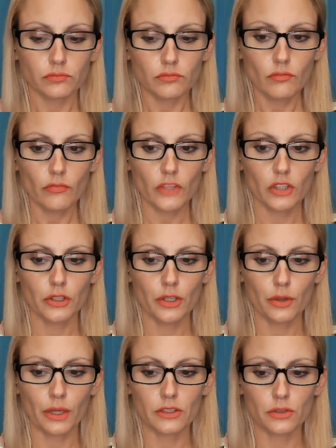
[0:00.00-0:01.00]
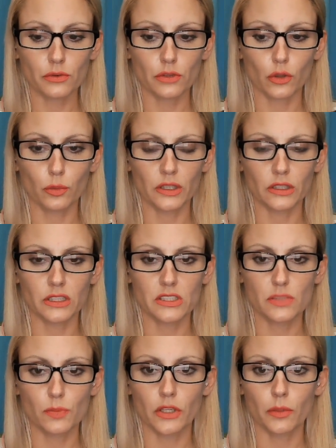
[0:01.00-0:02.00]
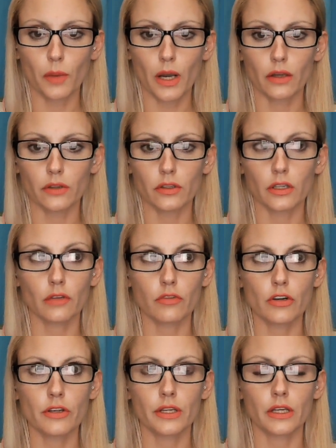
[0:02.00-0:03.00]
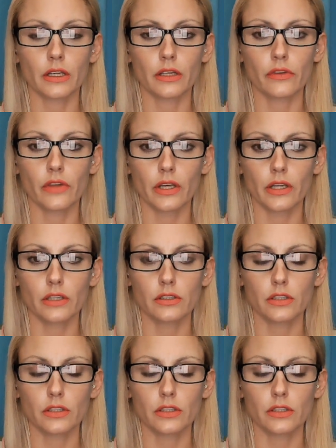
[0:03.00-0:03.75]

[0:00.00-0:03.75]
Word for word: you know, I don't openly speak about everything that